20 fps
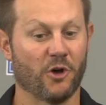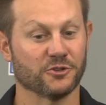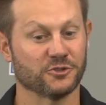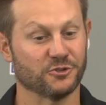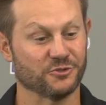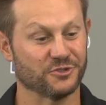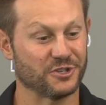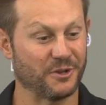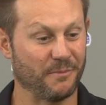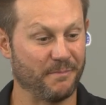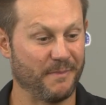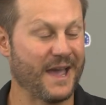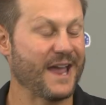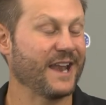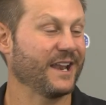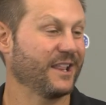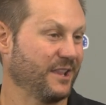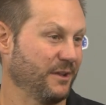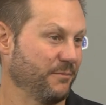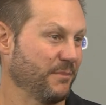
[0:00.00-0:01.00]
also
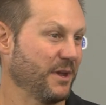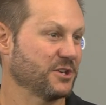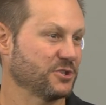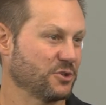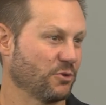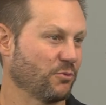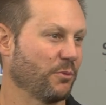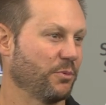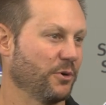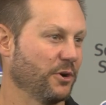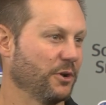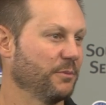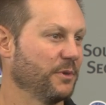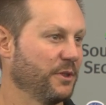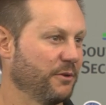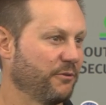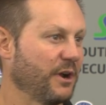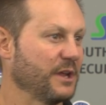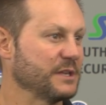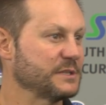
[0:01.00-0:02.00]
schematically make sure we're putting them
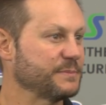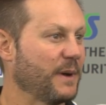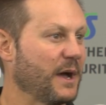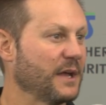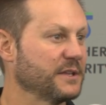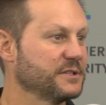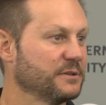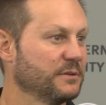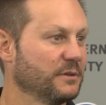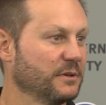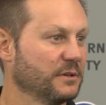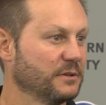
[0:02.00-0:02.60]
in the right spots.